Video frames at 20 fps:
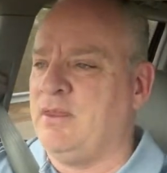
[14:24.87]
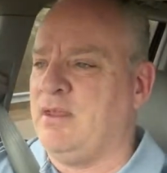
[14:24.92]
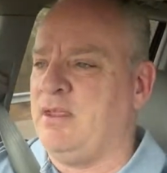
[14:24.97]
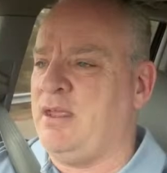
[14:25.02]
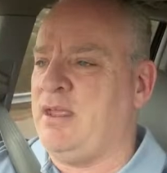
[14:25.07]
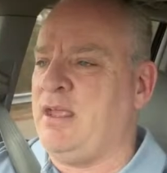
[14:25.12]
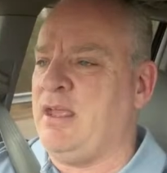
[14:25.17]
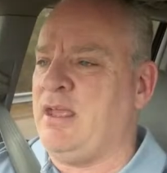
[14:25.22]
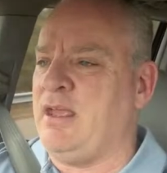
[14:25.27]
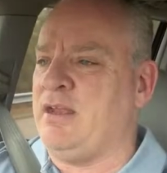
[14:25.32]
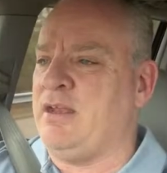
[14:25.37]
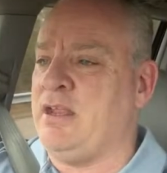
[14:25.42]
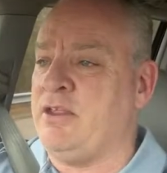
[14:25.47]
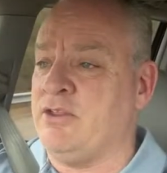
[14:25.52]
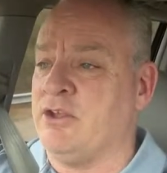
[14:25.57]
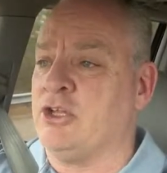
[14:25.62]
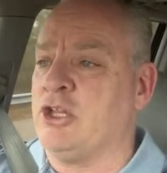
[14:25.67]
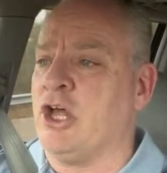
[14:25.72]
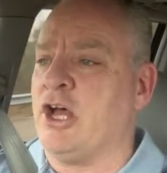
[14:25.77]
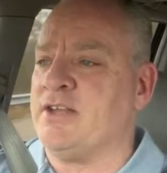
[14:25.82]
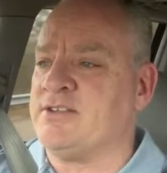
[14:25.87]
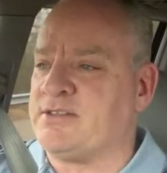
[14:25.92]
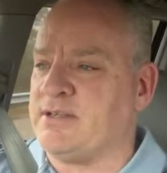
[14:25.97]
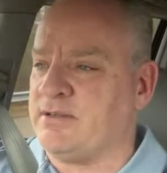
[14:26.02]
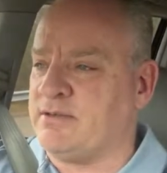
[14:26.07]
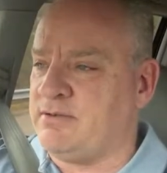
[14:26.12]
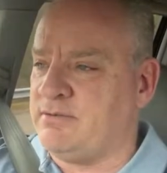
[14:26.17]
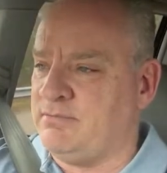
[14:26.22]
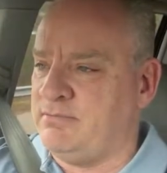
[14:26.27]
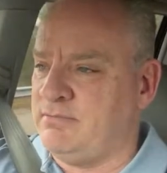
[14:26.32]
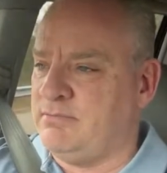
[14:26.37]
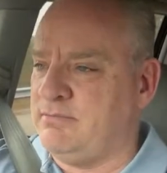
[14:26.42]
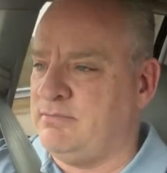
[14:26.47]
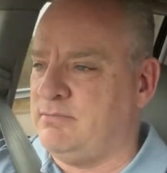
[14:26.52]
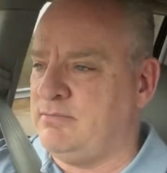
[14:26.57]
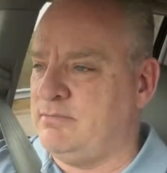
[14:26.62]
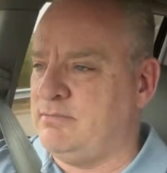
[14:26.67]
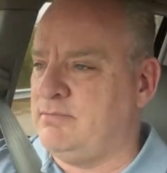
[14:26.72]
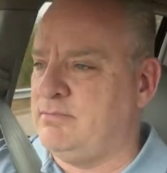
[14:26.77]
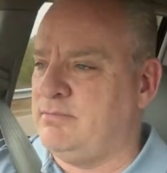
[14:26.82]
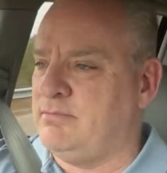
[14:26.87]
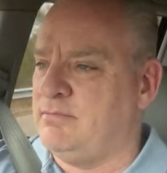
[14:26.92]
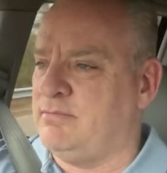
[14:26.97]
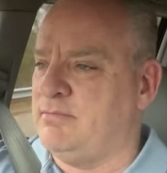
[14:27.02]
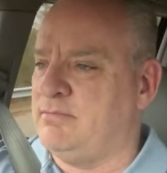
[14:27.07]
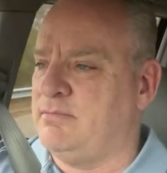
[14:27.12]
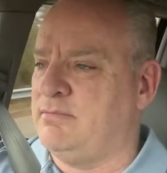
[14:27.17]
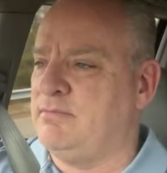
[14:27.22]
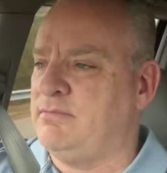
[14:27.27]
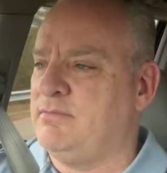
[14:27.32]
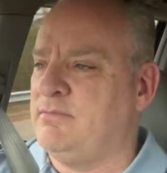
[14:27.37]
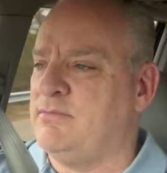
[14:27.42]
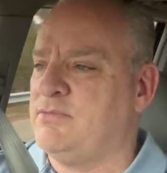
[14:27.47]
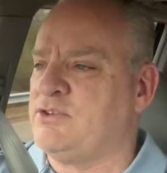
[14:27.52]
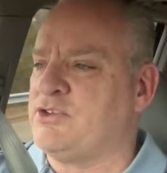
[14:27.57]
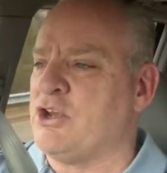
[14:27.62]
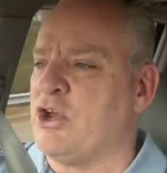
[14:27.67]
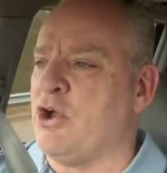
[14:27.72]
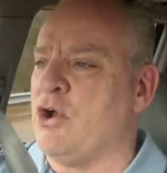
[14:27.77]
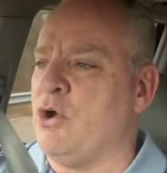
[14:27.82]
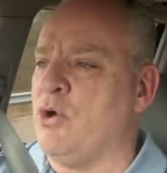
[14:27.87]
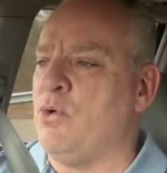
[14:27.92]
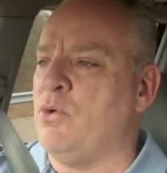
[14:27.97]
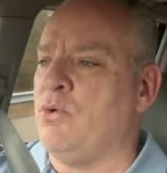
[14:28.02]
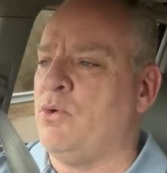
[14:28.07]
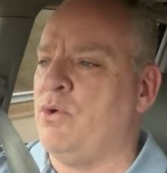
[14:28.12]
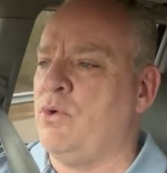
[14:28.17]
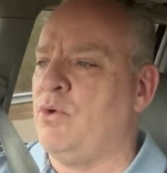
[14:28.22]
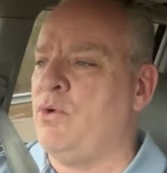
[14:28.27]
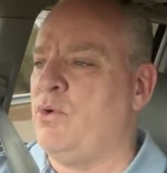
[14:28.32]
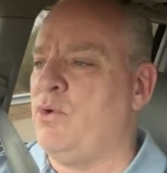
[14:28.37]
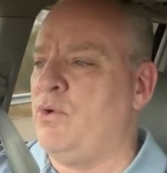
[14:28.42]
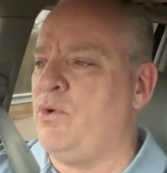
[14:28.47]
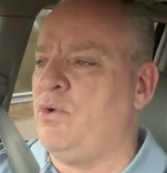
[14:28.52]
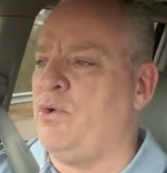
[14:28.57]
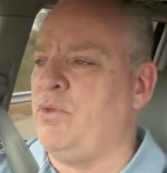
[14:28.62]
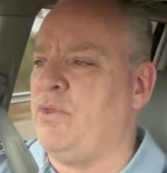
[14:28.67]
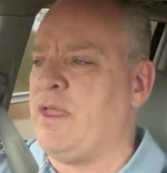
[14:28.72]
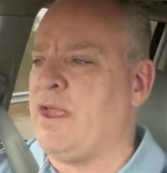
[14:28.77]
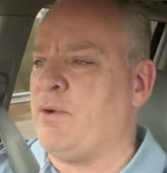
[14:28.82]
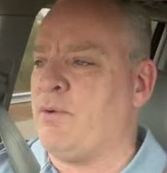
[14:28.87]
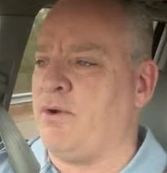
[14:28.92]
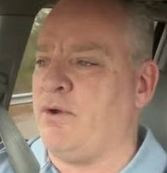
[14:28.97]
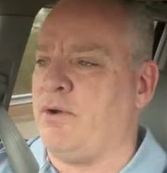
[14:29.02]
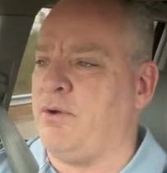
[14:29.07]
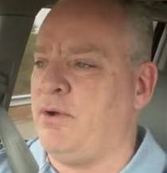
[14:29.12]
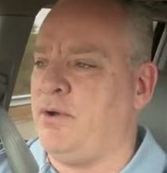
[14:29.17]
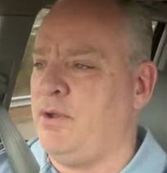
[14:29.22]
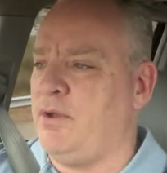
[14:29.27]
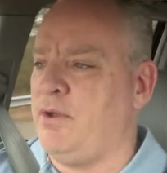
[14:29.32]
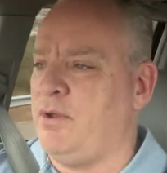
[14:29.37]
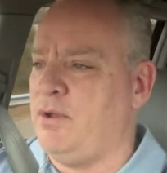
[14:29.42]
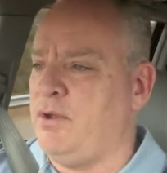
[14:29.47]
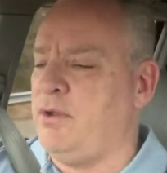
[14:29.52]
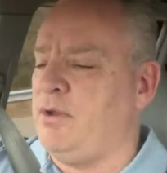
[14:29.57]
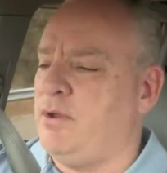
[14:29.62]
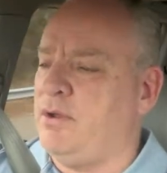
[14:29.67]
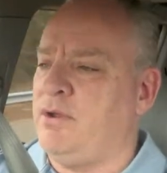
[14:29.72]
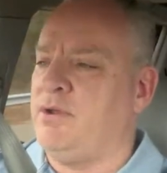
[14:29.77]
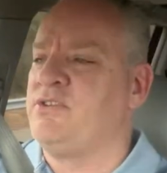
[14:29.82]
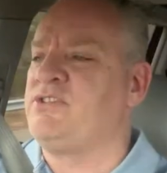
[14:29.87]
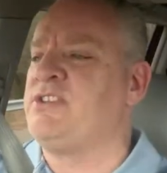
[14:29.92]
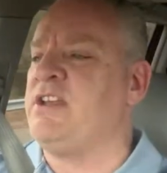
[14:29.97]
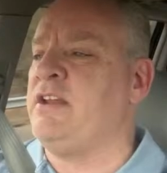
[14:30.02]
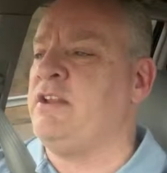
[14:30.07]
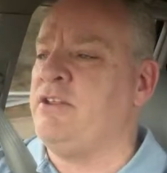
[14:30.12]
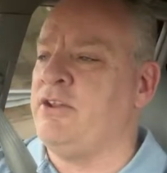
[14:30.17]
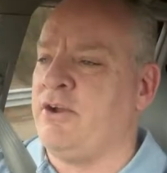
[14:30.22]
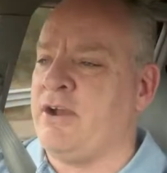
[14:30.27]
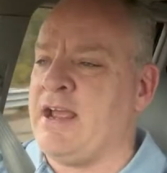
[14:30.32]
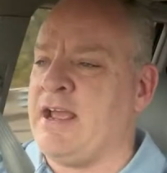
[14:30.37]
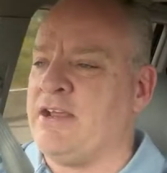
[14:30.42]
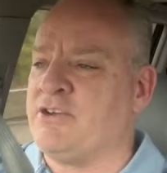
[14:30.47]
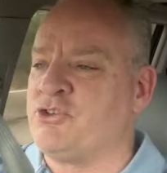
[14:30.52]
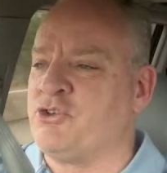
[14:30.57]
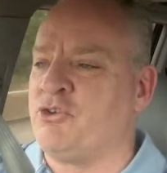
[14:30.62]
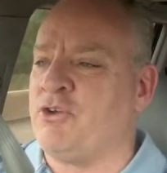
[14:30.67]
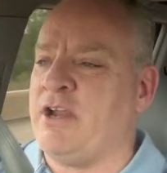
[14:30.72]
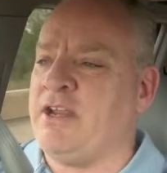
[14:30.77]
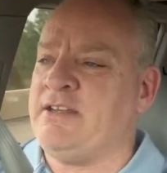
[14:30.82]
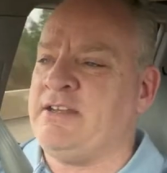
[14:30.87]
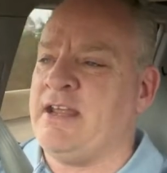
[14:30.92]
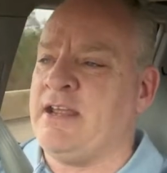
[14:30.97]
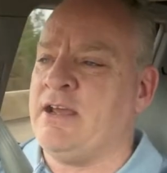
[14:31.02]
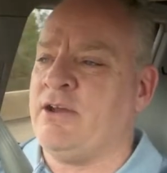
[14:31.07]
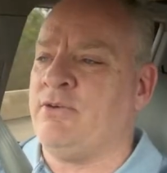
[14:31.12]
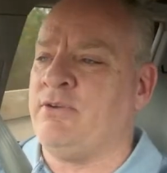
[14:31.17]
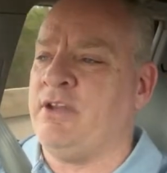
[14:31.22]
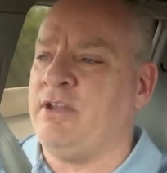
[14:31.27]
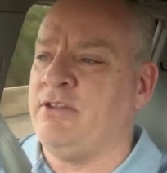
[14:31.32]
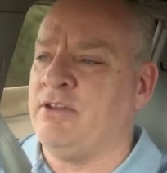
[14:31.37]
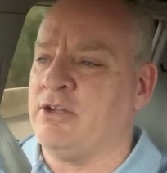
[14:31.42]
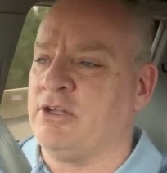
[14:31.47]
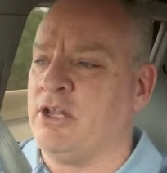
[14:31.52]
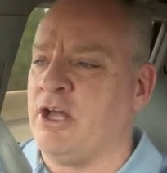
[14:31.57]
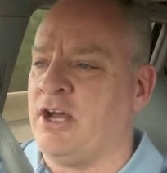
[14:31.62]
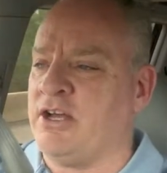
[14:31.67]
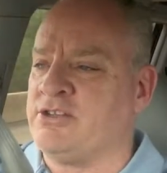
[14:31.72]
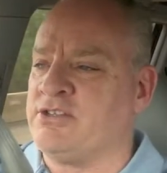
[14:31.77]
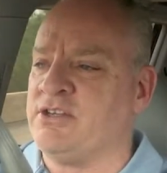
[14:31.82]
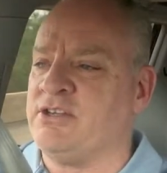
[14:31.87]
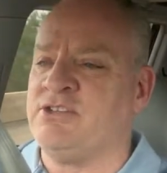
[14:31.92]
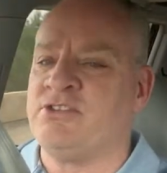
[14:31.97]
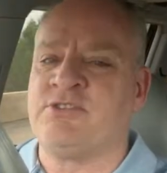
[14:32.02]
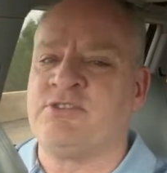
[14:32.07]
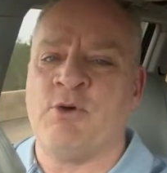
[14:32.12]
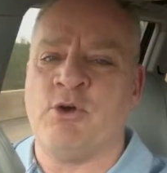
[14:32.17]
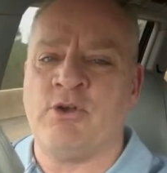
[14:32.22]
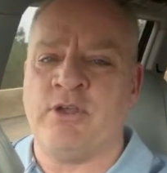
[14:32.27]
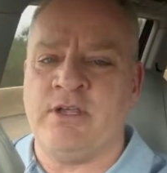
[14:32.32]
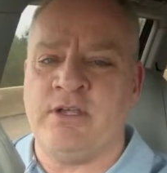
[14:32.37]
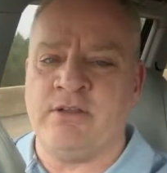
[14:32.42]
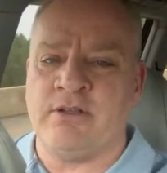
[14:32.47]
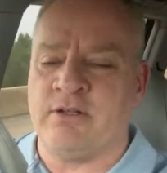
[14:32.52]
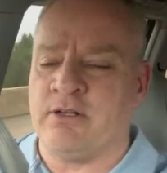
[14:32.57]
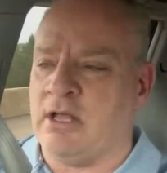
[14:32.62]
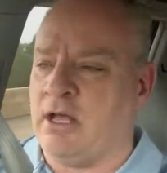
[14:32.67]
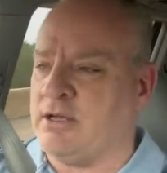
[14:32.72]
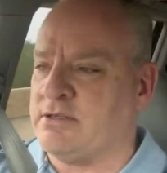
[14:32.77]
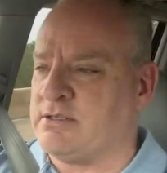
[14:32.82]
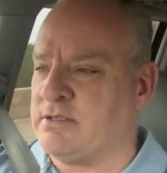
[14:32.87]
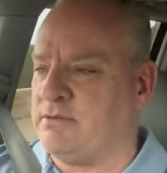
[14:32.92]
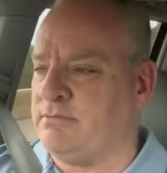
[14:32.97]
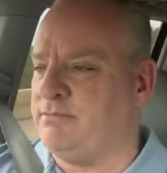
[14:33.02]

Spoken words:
and in the closet. So they were sitting their ashtray down in the closet and smoking in the closet.